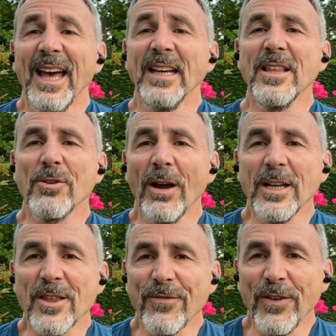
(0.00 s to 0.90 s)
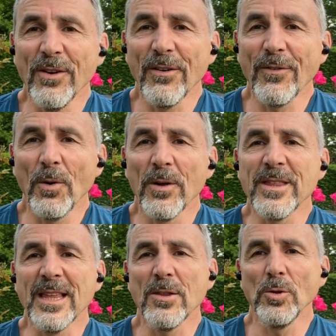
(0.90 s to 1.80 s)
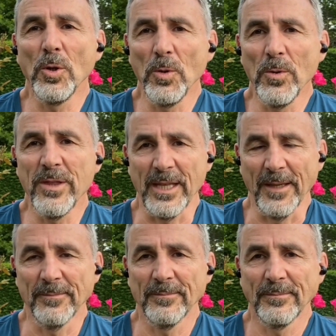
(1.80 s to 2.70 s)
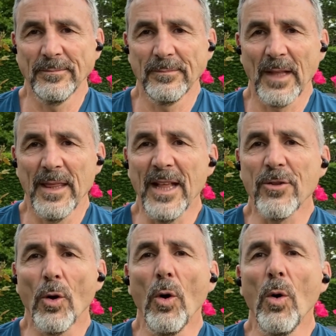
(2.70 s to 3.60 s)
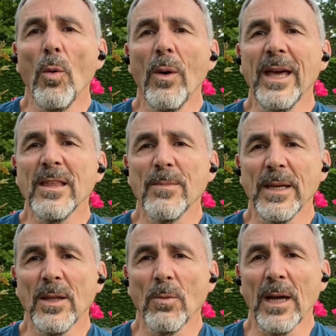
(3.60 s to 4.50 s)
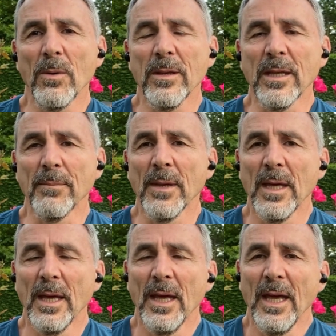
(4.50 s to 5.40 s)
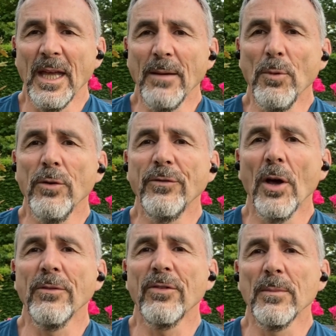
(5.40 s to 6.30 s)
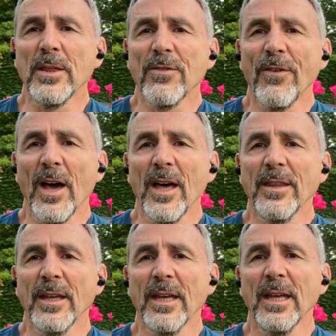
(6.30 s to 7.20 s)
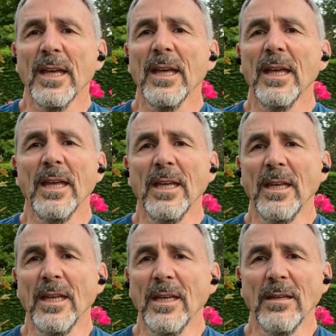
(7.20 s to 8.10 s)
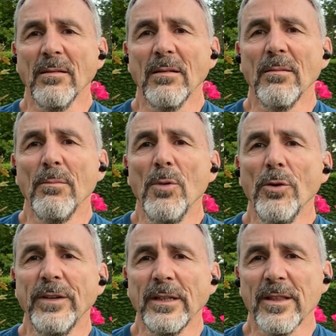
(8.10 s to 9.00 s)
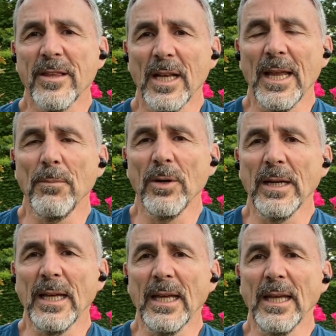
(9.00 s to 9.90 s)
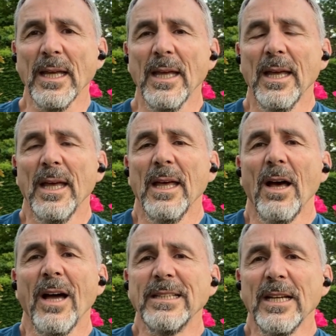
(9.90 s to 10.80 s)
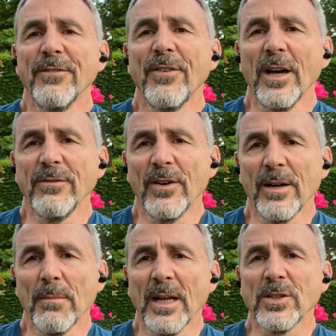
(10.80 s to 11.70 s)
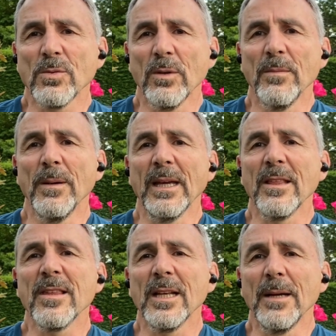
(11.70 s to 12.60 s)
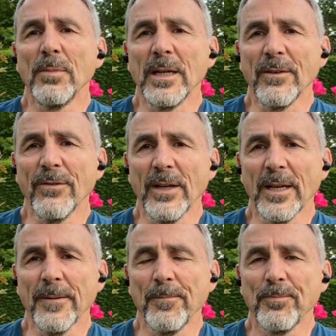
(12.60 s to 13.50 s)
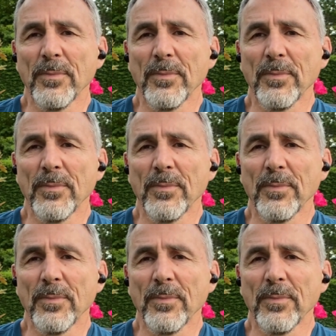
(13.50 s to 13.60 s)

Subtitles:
And his greatest fear, of course, is losing. That's always been the way with him. He moved on from his father, he moved into celebrity, identified very much with being a celebrity figure.